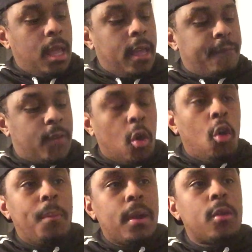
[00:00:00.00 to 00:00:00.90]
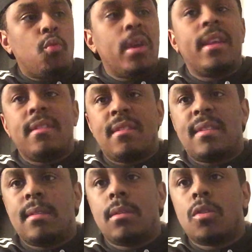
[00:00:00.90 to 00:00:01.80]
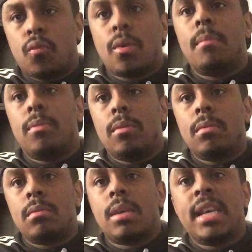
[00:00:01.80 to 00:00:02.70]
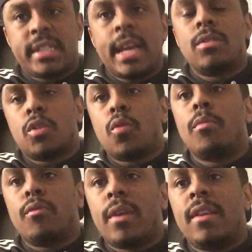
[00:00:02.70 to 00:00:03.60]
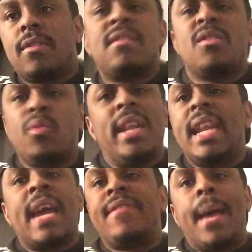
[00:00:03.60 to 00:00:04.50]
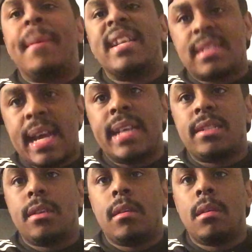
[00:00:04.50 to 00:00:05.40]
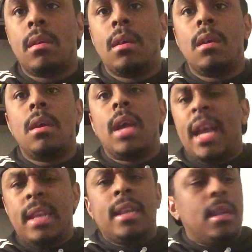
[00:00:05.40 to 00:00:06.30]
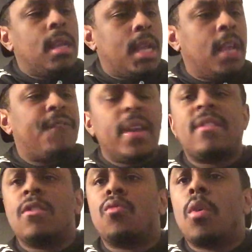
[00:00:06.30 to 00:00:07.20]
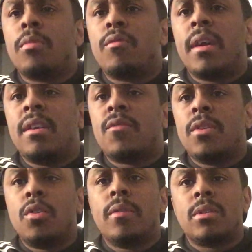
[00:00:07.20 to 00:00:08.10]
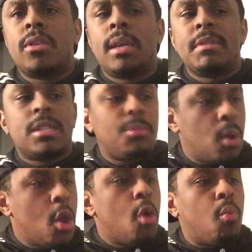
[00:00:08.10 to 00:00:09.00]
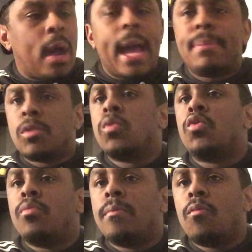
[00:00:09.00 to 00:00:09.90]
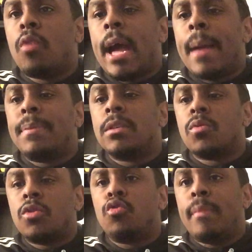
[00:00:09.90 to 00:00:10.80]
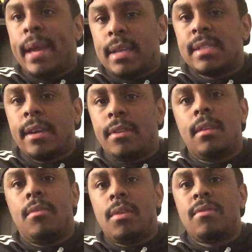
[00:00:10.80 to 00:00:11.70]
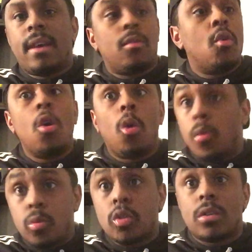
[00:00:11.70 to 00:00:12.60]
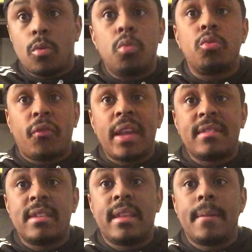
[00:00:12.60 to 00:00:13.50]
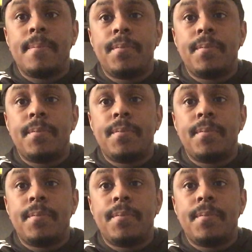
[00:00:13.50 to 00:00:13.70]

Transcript: If Goldberg wins the Rumble and challenges Roman Reigns, since we didn't have that match last year, and he faces Roman Reigns for the Universal Championship, what happens with Drew McIntyre for the WWE title? Who's facing that?